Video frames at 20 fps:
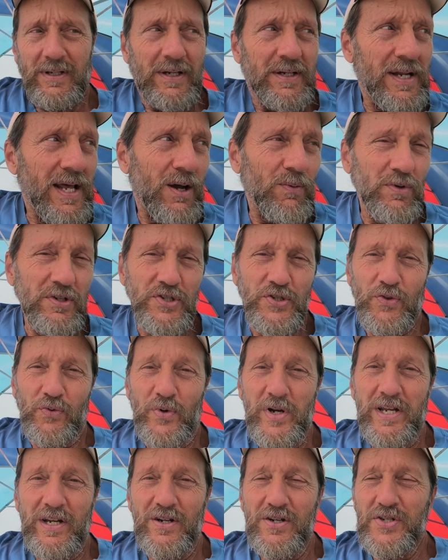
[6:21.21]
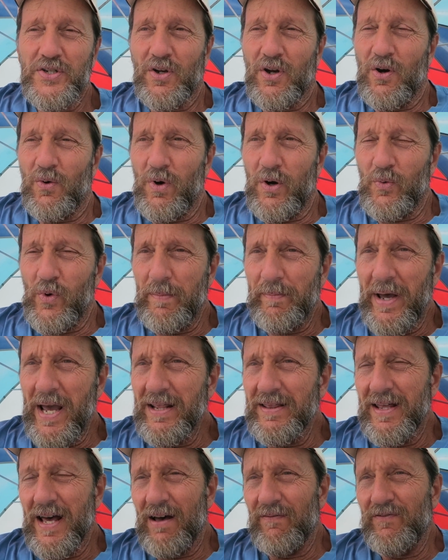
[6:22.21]
And that was three years ago when we
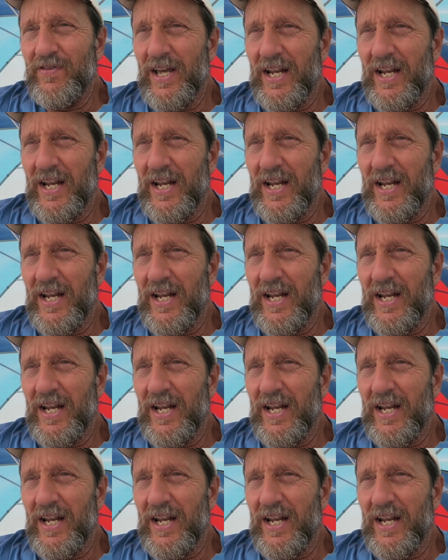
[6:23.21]
made that